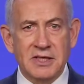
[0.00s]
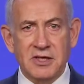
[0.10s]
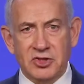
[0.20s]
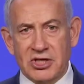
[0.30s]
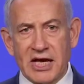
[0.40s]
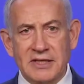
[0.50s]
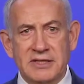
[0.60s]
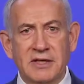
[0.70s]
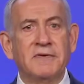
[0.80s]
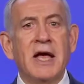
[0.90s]
in the
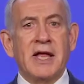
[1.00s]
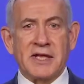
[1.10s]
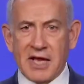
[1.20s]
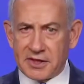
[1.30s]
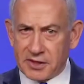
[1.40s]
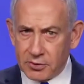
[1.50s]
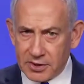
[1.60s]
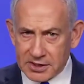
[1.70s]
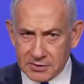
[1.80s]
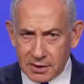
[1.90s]
chants of death to
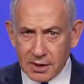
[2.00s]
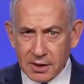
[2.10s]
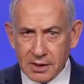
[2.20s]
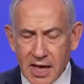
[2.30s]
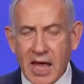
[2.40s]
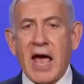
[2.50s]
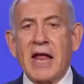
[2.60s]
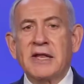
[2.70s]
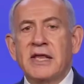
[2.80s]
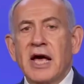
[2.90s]
Israel
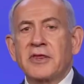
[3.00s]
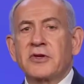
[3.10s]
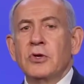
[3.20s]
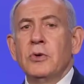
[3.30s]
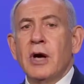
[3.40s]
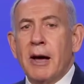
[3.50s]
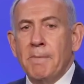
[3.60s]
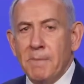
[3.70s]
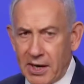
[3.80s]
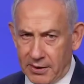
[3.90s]
and death to
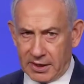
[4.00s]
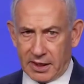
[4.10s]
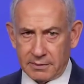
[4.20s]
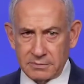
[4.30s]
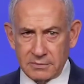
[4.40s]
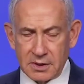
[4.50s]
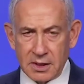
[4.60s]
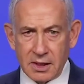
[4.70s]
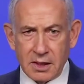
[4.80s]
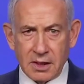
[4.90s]
America.
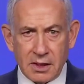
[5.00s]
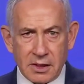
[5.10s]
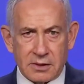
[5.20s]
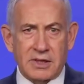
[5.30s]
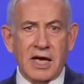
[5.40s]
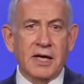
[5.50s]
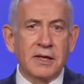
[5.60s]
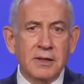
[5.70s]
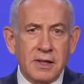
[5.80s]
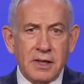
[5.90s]

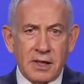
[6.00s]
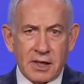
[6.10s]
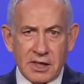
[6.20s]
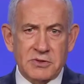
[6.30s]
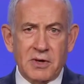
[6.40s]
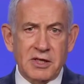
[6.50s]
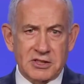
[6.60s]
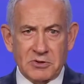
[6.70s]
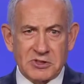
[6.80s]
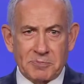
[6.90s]
Today, Israel
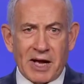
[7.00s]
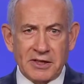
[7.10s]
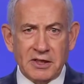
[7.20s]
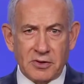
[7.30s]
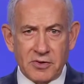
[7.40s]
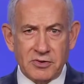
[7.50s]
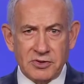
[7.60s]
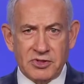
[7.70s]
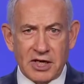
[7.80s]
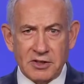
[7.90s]
is responding to
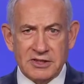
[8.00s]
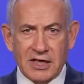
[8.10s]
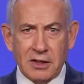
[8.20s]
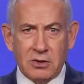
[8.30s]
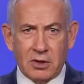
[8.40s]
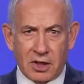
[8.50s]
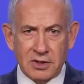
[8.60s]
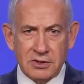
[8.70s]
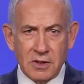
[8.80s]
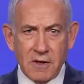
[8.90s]
those genocidal
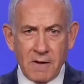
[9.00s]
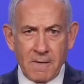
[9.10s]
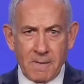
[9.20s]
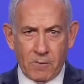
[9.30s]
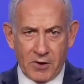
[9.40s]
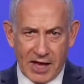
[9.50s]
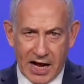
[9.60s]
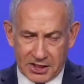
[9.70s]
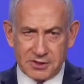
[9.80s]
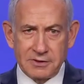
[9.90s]
calls with
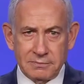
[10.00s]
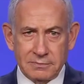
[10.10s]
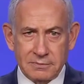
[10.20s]
action